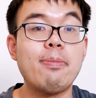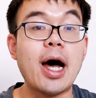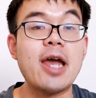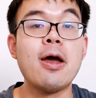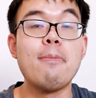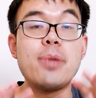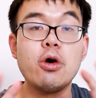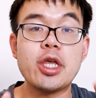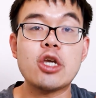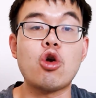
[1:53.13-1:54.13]
by
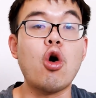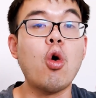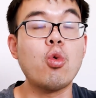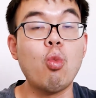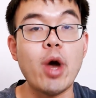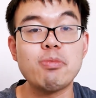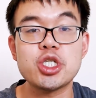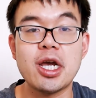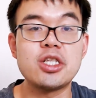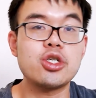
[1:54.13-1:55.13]
building your own
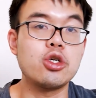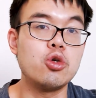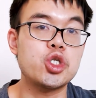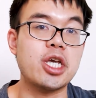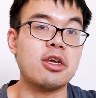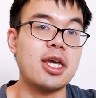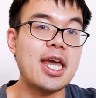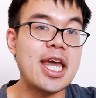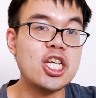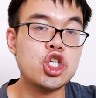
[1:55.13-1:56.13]
websites using
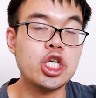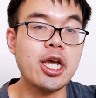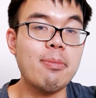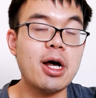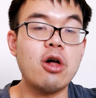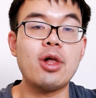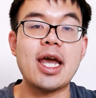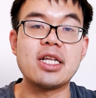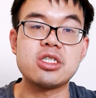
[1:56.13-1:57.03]
HTML and